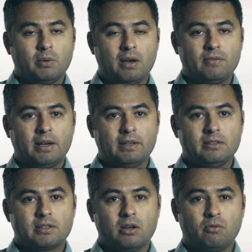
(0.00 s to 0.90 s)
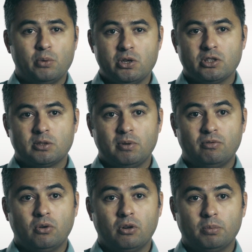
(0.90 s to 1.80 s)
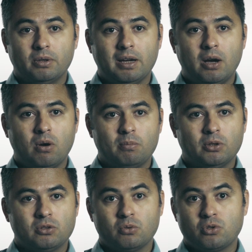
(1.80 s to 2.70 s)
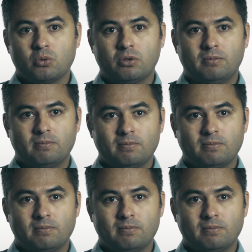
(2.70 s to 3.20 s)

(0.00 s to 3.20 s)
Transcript: that we haven't had these kind of breaches before, but now I'm not so sure.